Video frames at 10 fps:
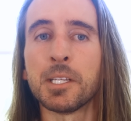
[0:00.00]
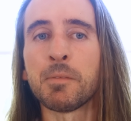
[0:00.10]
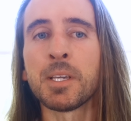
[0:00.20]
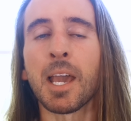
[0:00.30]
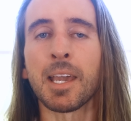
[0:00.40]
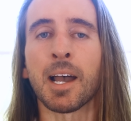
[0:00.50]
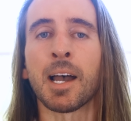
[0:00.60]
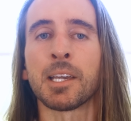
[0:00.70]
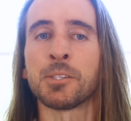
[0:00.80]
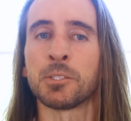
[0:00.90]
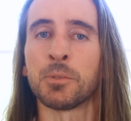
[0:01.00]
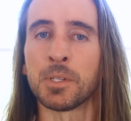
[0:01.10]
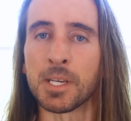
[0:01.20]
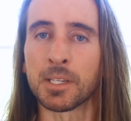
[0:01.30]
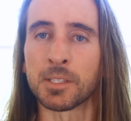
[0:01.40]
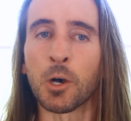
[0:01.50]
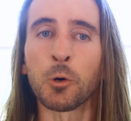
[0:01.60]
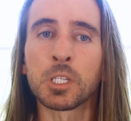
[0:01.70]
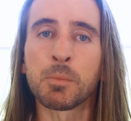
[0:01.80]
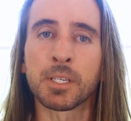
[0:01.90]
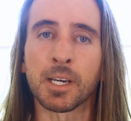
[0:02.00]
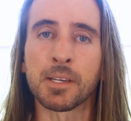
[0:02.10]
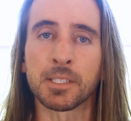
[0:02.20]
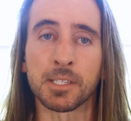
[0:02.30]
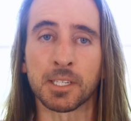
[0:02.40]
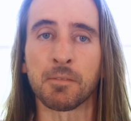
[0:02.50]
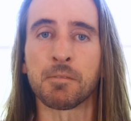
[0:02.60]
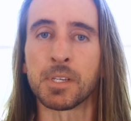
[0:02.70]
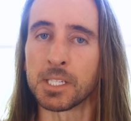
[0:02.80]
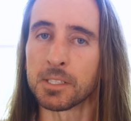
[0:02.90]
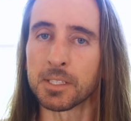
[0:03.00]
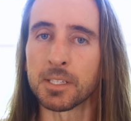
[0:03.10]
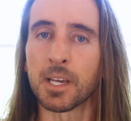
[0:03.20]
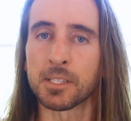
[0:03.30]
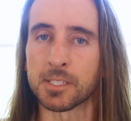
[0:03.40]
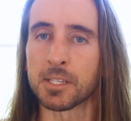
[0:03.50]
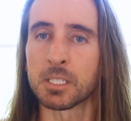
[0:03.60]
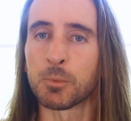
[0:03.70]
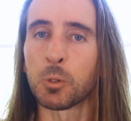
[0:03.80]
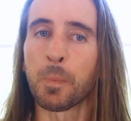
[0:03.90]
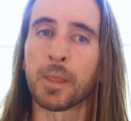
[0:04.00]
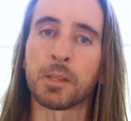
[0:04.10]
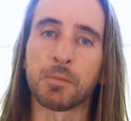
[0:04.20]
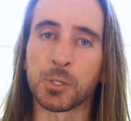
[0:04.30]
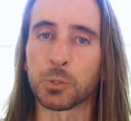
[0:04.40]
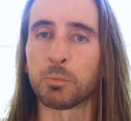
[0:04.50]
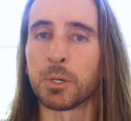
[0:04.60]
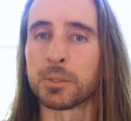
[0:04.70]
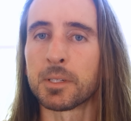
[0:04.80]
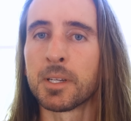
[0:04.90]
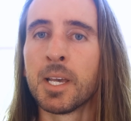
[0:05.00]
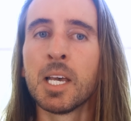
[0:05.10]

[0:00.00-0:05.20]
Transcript: Divi AI is unique not only because it is conveniently accessible in the visual builder,